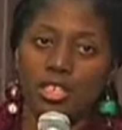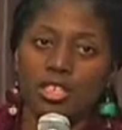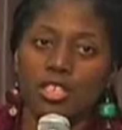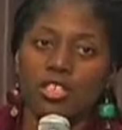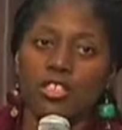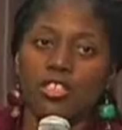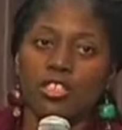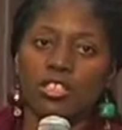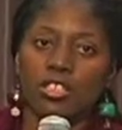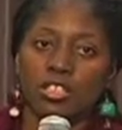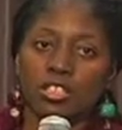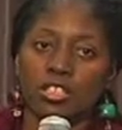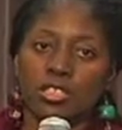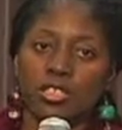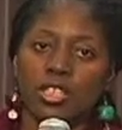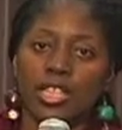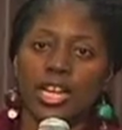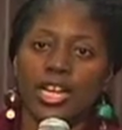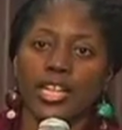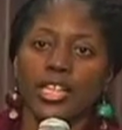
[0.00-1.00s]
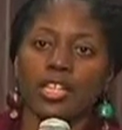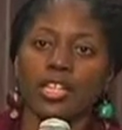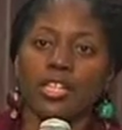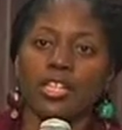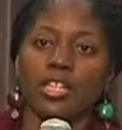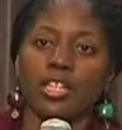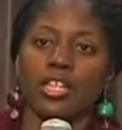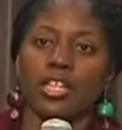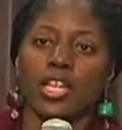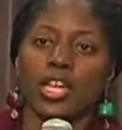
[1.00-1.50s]
could look like.
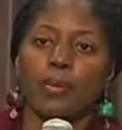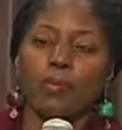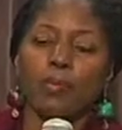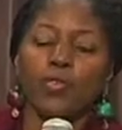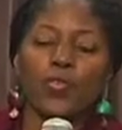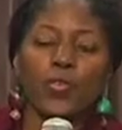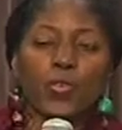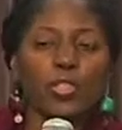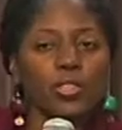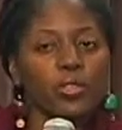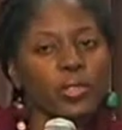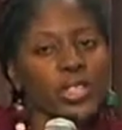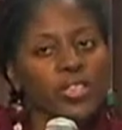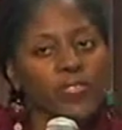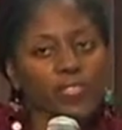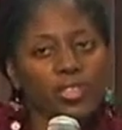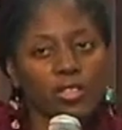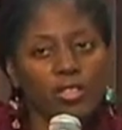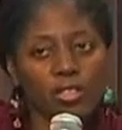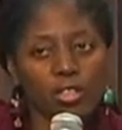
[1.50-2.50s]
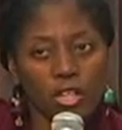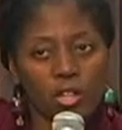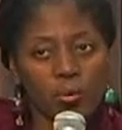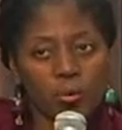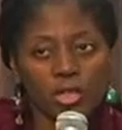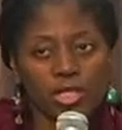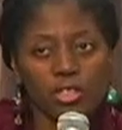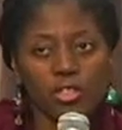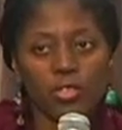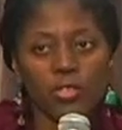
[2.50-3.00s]
Before you even
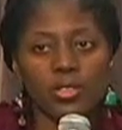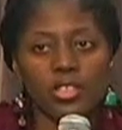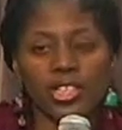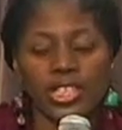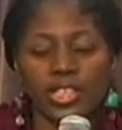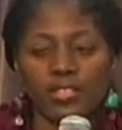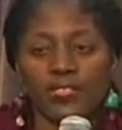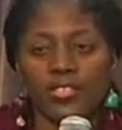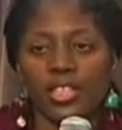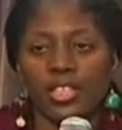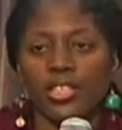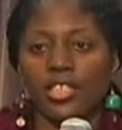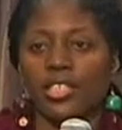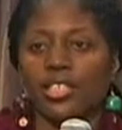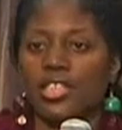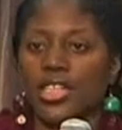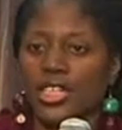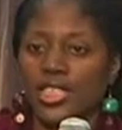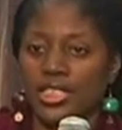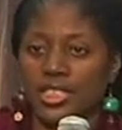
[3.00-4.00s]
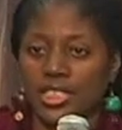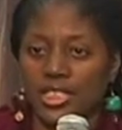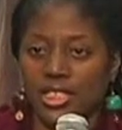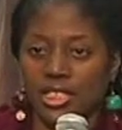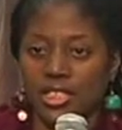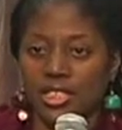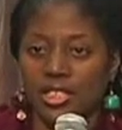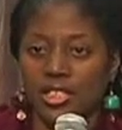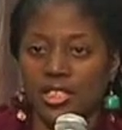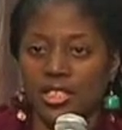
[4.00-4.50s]
know it, you're leaving
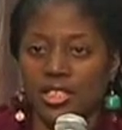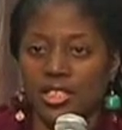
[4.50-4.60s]
legacy.